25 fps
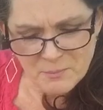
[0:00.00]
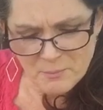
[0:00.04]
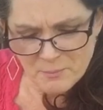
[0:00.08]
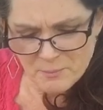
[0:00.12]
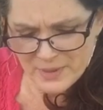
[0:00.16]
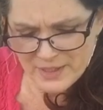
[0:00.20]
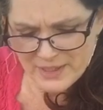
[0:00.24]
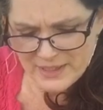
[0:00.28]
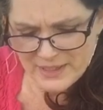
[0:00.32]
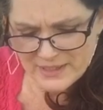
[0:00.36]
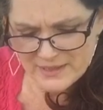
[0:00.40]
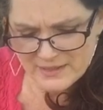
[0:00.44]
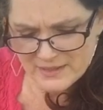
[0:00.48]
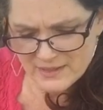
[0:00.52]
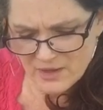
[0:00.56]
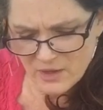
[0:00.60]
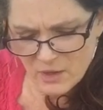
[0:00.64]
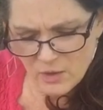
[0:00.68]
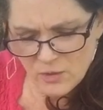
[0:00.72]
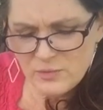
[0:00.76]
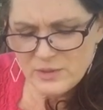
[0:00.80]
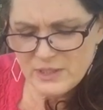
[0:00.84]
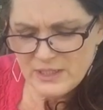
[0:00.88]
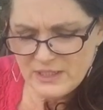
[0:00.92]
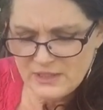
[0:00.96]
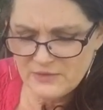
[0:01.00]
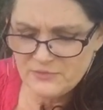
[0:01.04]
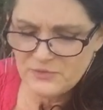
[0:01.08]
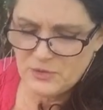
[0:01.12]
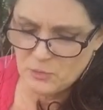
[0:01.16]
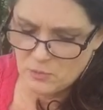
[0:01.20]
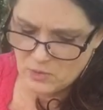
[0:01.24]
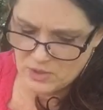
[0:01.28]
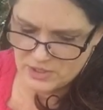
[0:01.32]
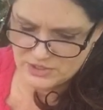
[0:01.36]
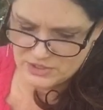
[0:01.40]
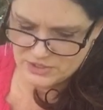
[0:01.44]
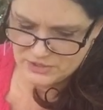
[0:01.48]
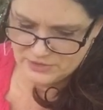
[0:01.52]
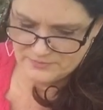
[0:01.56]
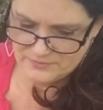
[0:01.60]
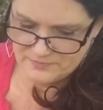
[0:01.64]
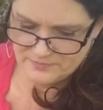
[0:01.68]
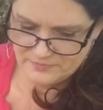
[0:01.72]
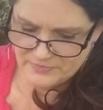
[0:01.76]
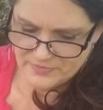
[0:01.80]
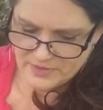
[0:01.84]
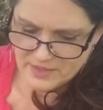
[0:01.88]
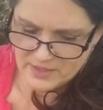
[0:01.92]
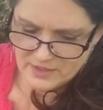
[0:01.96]
but only if you want to.
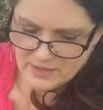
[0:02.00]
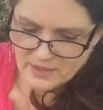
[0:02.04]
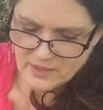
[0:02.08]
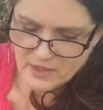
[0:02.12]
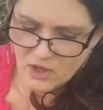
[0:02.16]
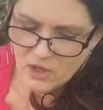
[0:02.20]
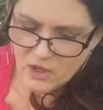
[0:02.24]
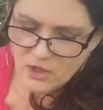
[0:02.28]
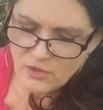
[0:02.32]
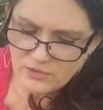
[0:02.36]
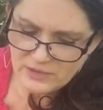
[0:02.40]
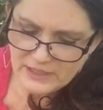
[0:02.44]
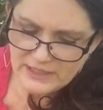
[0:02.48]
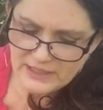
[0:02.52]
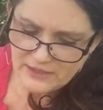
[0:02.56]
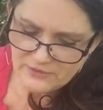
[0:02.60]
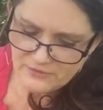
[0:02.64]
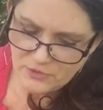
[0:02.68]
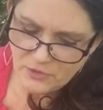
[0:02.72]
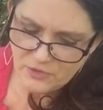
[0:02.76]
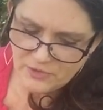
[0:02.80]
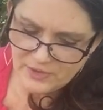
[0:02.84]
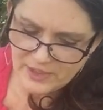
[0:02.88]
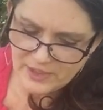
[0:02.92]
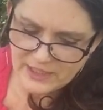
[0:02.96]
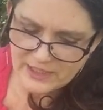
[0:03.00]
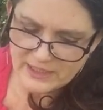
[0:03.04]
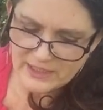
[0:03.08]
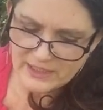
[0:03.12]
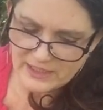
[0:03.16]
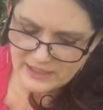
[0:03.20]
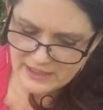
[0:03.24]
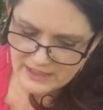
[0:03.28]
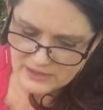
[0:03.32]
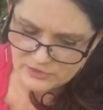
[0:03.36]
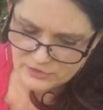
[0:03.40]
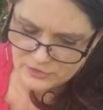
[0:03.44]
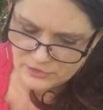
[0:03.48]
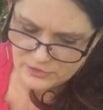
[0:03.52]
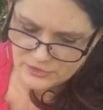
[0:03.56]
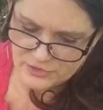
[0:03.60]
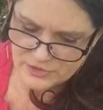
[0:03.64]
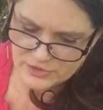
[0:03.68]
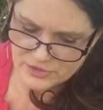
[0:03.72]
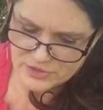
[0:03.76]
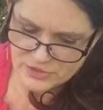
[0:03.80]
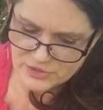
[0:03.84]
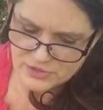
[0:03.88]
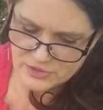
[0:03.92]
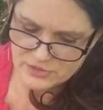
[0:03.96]
Only if you think it
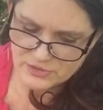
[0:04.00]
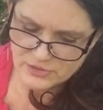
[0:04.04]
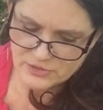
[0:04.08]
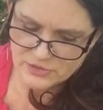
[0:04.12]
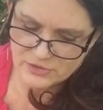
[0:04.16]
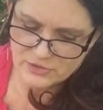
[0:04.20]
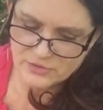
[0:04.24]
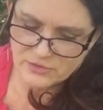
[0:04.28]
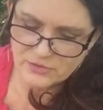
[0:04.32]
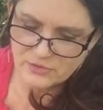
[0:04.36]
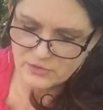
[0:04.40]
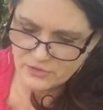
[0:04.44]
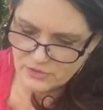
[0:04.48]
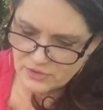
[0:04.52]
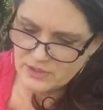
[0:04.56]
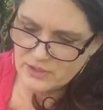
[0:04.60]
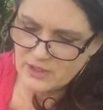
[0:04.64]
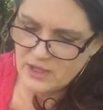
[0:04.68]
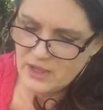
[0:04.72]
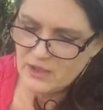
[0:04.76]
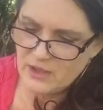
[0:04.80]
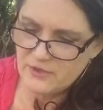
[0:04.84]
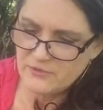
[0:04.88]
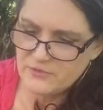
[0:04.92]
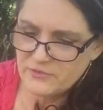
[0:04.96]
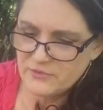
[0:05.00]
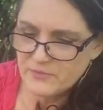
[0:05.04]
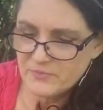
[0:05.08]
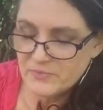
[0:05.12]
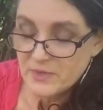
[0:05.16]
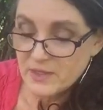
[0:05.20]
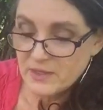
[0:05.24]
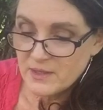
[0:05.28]
looks good enough.